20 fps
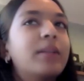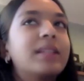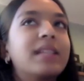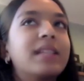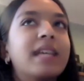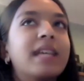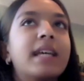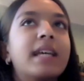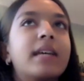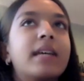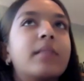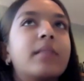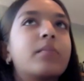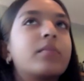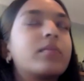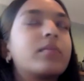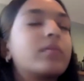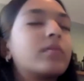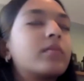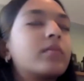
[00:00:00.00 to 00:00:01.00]
I would say
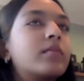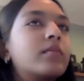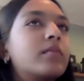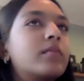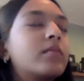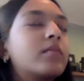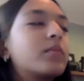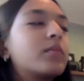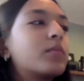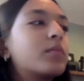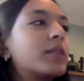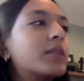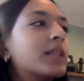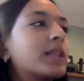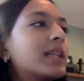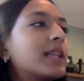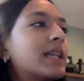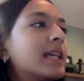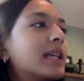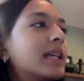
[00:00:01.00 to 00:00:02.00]

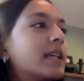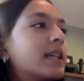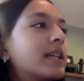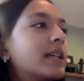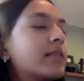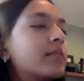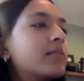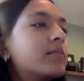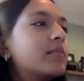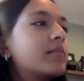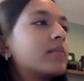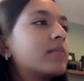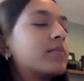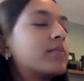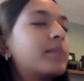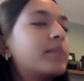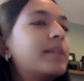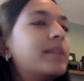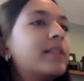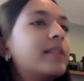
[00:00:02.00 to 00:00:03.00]
really
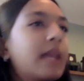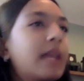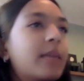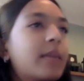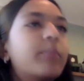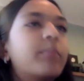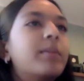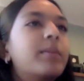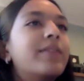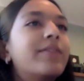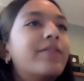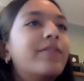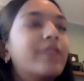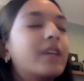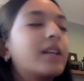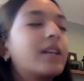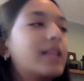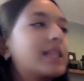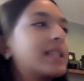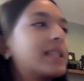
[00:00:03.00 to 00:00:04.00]
be
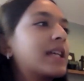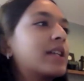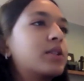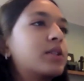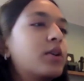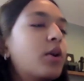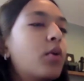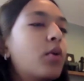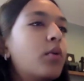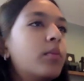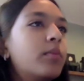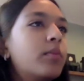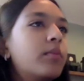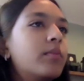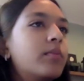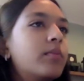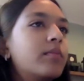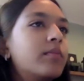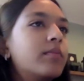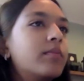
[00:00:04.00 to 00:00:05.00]
fearless. Like don't
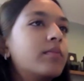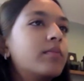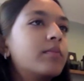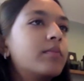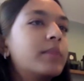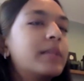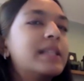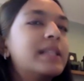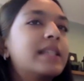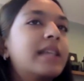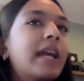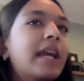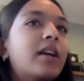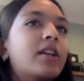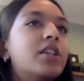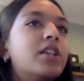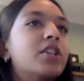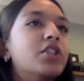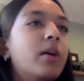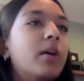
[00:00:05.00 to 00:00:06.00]
be
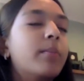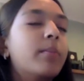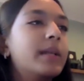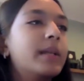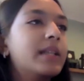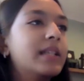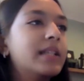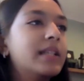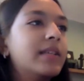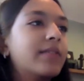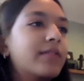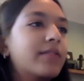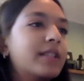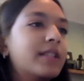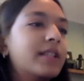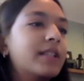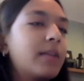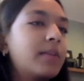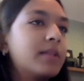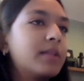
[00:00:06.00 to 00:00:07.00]
scared to jump into
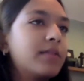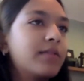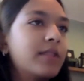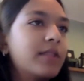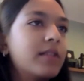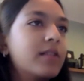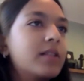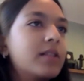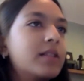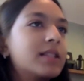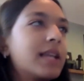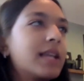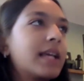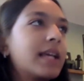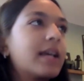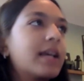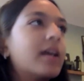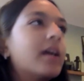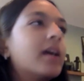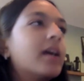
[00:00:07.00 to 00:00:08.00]
different types of fields.
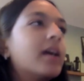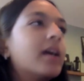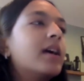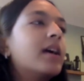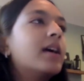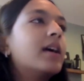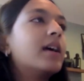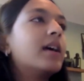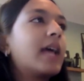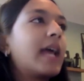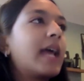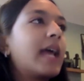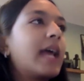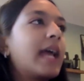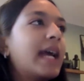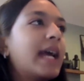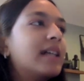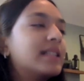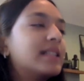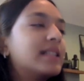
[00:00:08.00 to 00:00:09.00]
Like
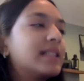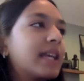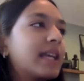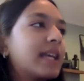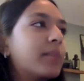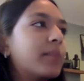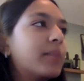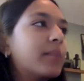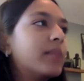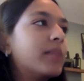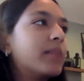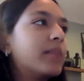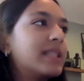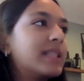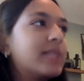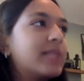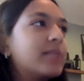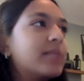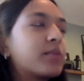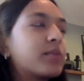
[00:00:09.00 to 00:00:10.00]
AI is like it
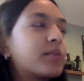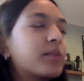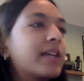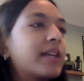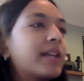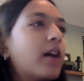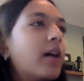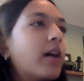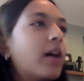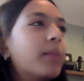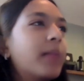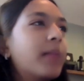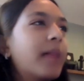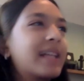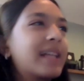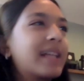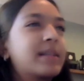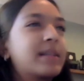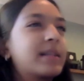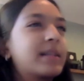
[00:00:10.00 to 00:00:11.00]
seems really
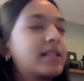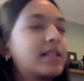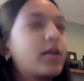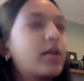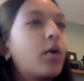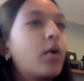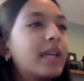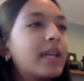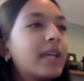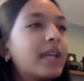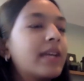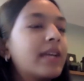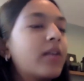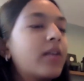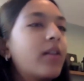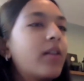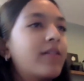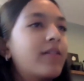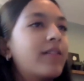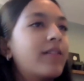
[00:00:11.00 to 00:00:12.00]
complex because coding and
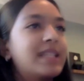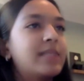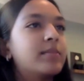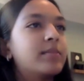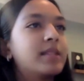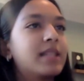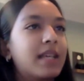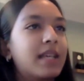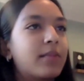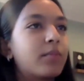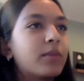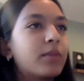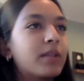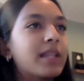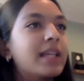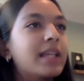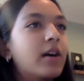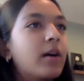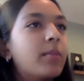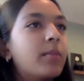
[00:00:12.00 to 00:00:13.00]
all of that seems like
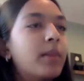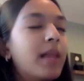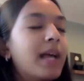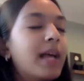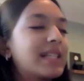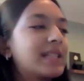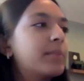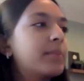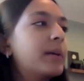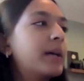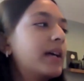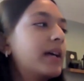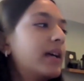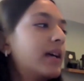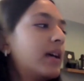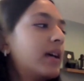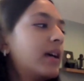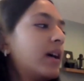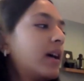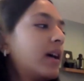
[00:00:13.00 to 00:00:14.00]
really complex,
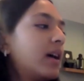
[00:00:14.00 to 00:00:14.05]
but